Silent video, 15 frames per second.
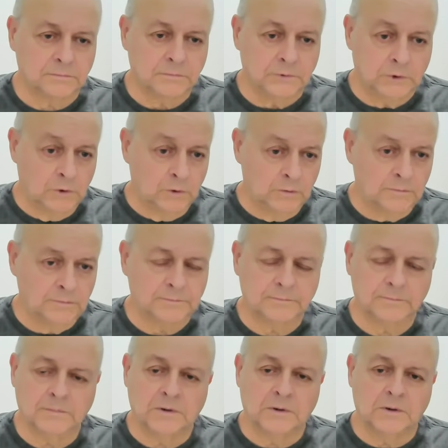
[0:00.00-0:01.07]
No,
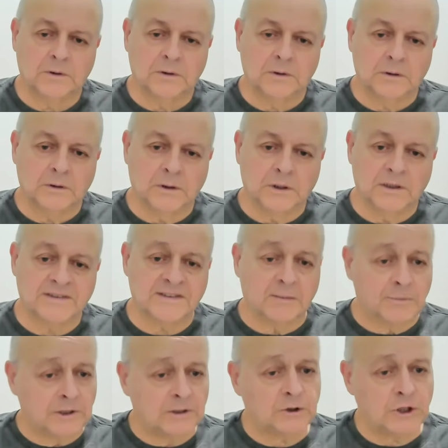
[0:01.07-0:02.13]
Eh,
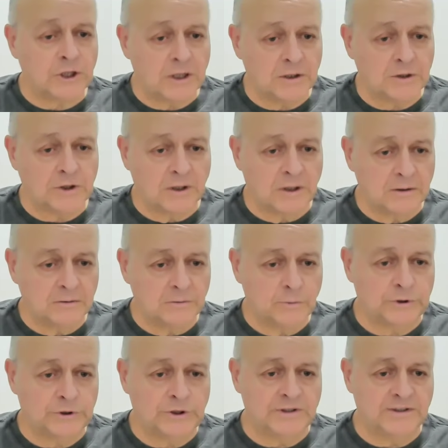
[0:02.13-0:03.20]
Samir Geagea,
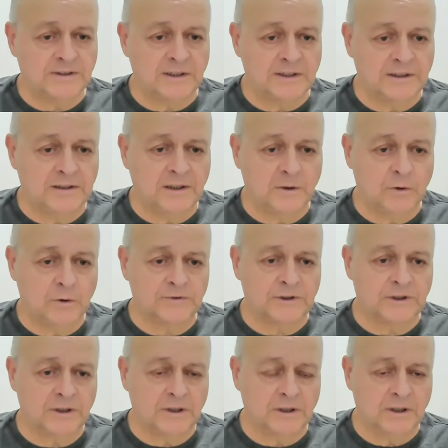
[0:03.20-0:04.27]
which is the leader of
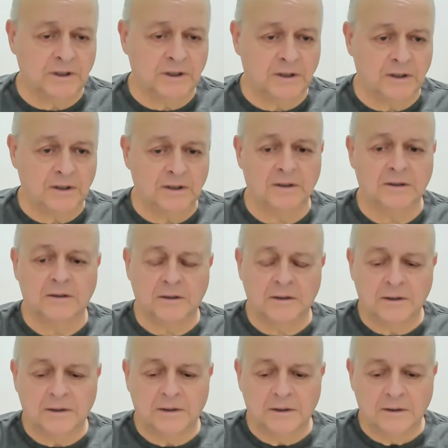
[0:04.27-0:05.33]
the,
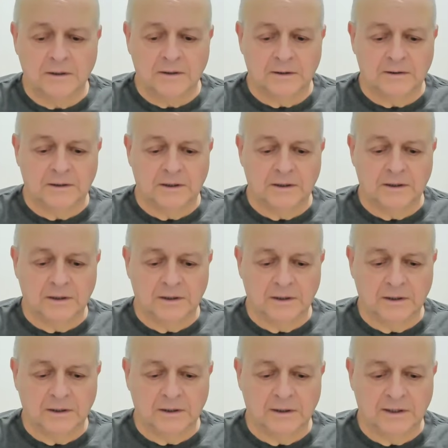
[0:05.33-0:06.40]

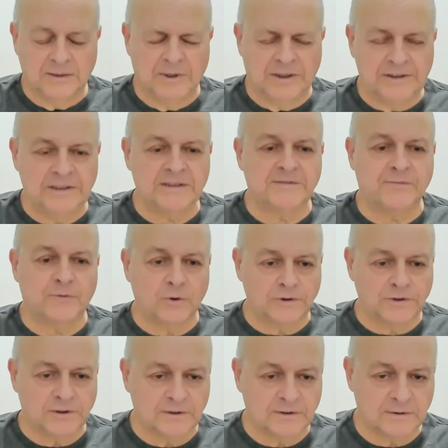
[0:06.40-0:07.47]
the Lebanese
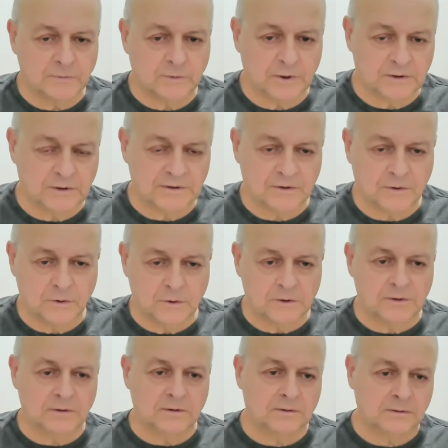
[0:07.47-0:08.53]
forces, what is
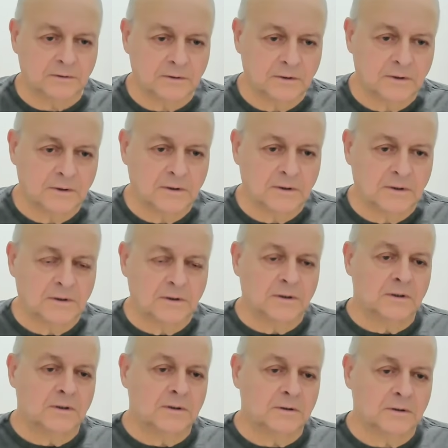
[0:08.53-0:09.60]
called,
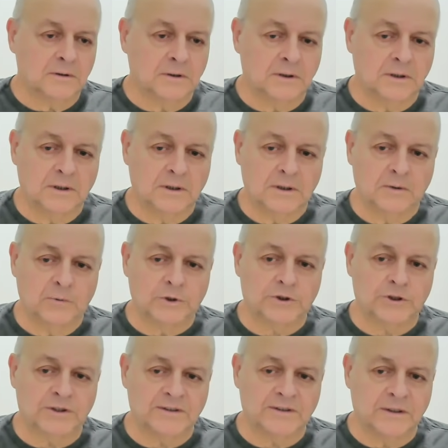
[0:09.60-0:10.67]
uh,
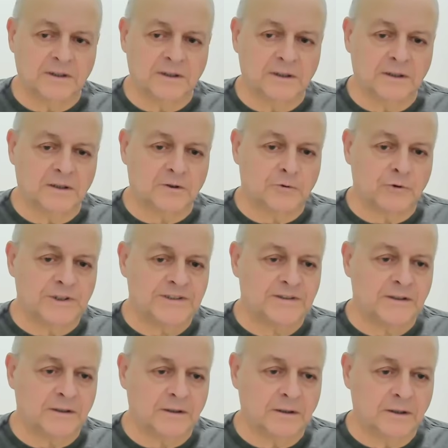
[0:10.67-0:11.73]
which is the
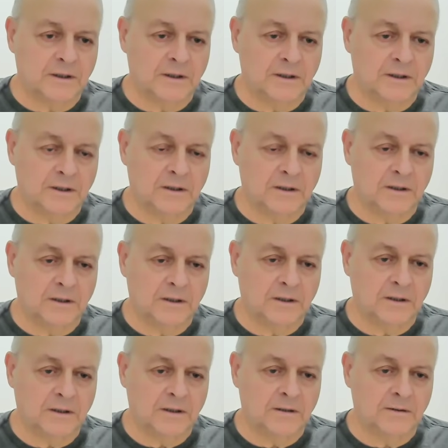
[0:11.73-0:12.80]
Christian,
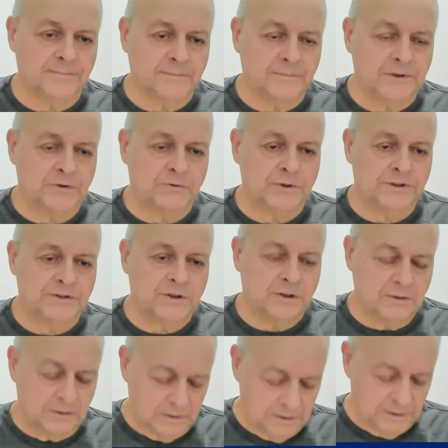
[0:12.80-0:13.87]
uh, the
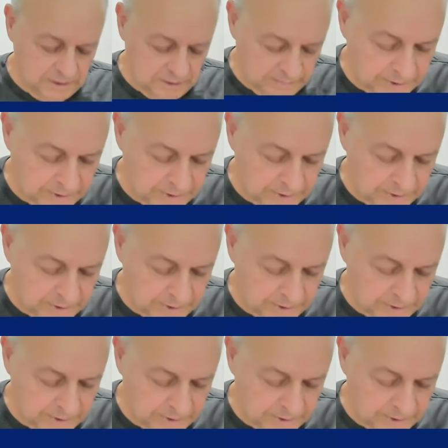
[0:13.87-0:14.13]
Christian uh,